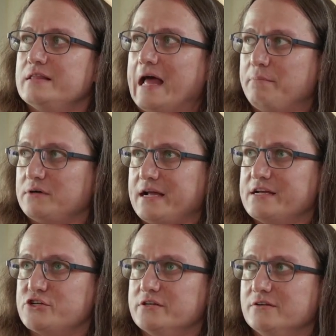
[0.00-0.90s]
the
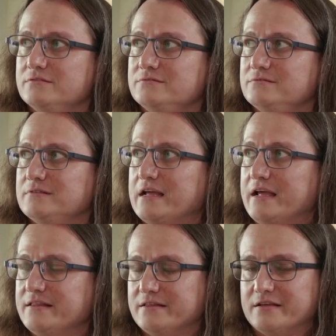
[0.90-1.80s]
application
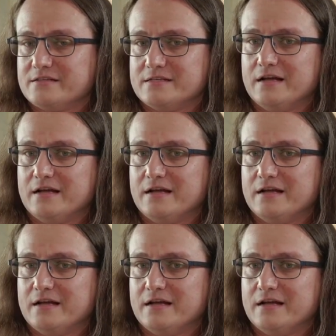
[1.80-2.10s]
in this?